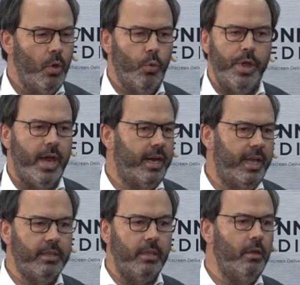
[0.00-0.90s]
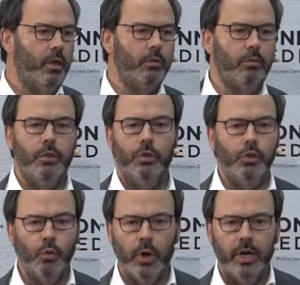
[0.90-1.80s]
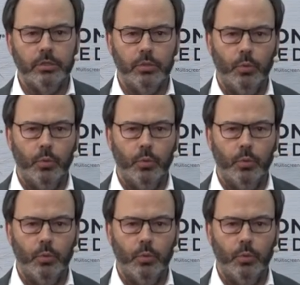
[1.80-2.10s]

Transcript: we are getting the new words.